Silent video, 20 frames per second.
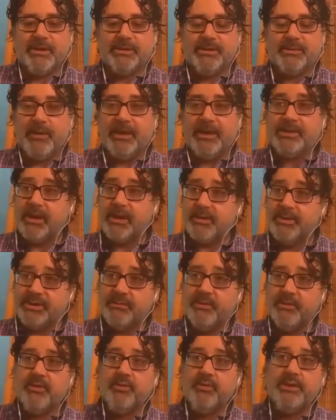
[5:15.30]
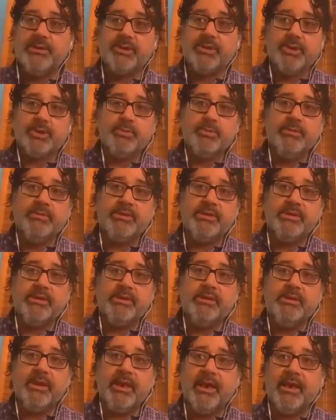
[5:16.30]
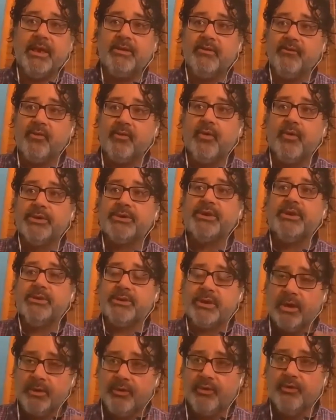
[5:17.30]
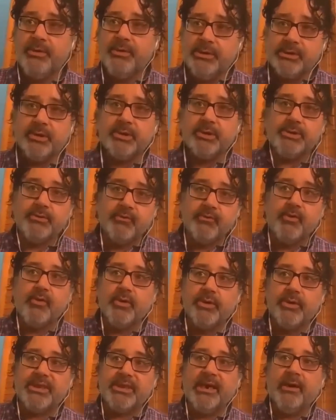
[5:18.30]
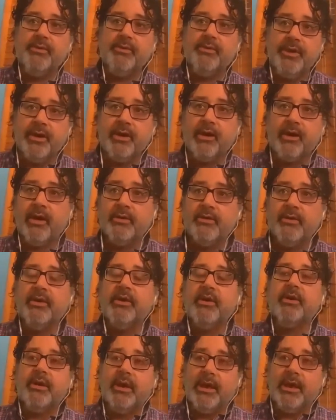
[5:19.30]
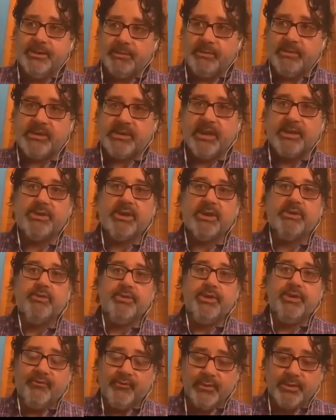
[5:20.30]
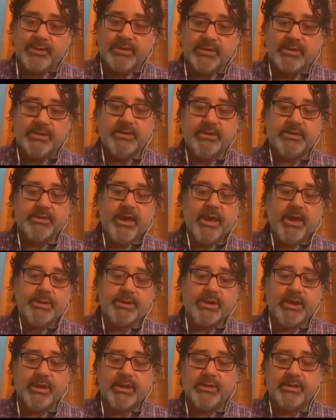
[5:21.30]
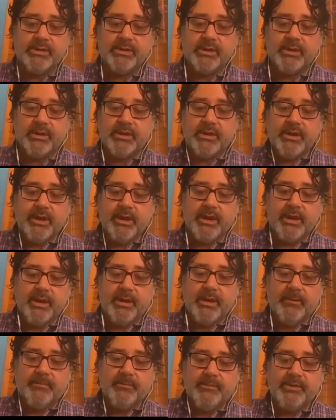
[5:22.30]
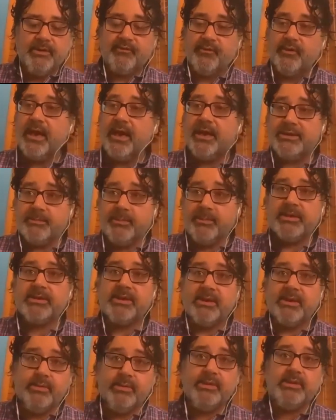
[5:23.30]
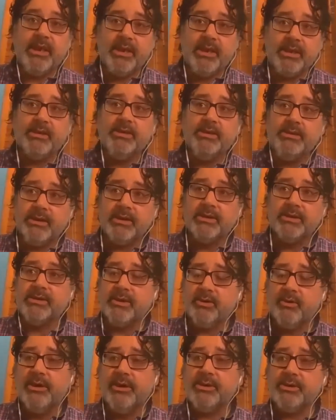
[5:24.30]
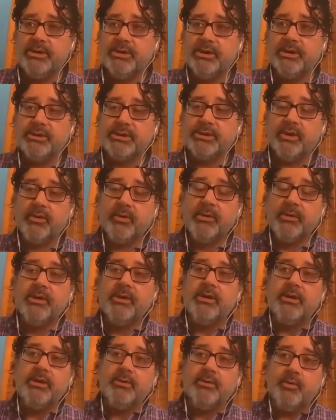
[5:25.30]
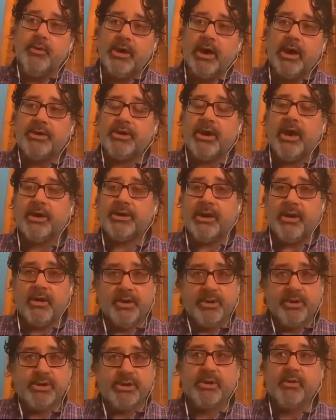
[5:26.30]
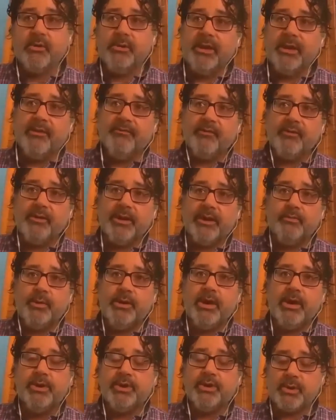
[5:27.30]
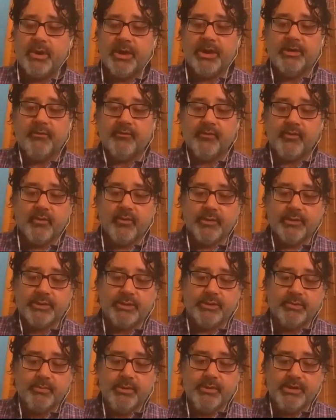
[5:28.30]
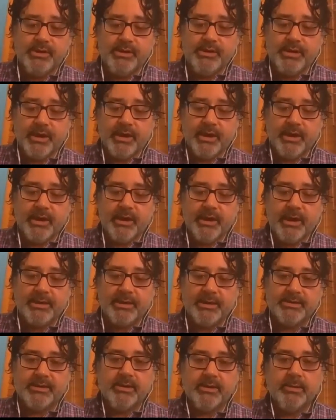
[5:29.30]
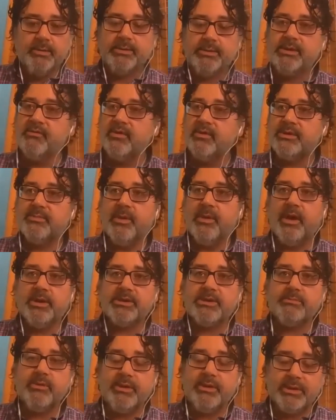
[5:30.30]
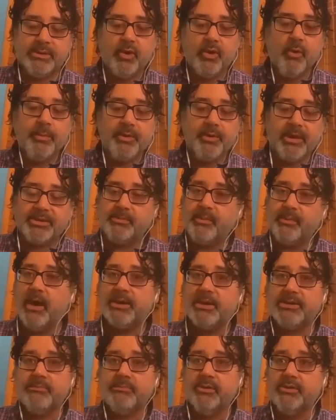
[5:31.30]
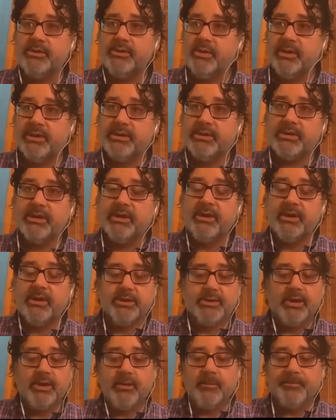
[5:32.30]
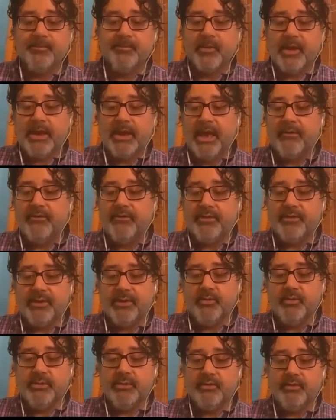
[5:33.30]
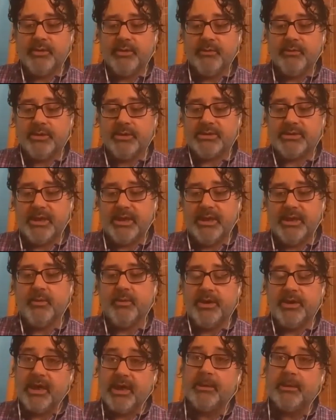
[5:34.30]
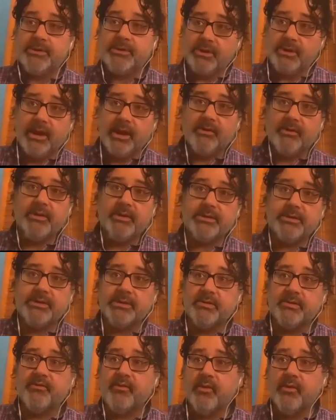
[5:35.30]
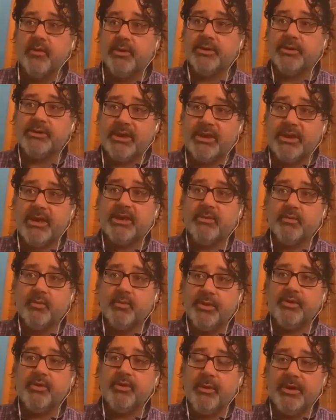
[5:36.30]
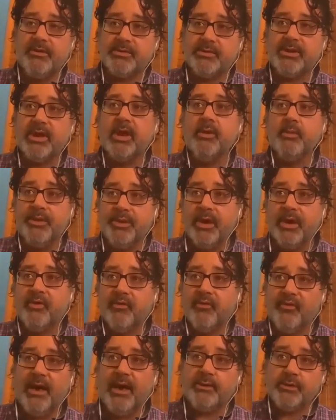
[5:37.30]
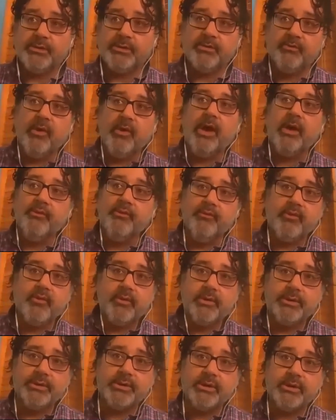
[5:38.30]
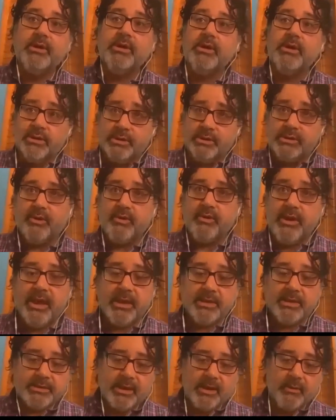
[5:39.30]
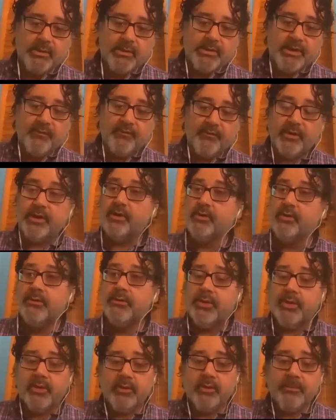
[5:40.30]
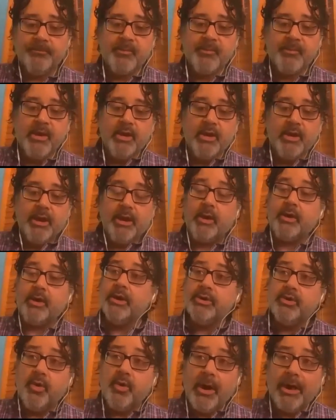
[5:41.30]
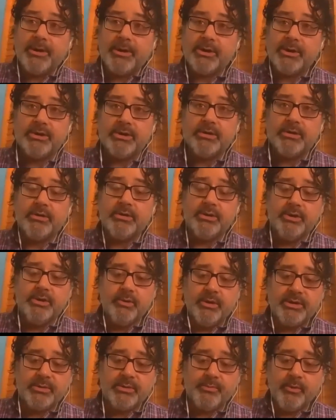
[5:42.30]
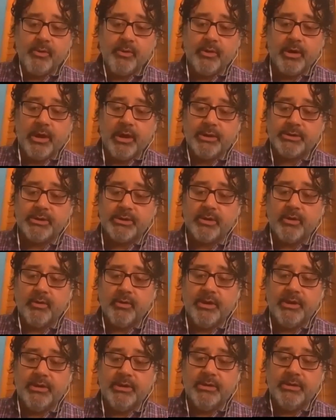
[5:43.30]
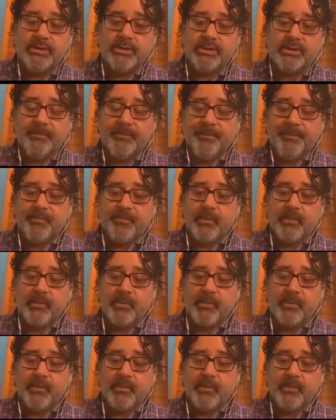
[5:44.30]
it's based on some of the research we've seen, and of course, there's other research, of course, out there on, as we said, gender differences and such, and different aspects can be taken into consideration here. So we are talking on a general level, and we are trying, of course, to be as inclusive as possible and as open as possible to this. So everything we're saying when it comes to all this is, of course, taken with a grain of salt with other factors involved, of course. So yes, I would definitely agree with you. Now, a good question to explore also is,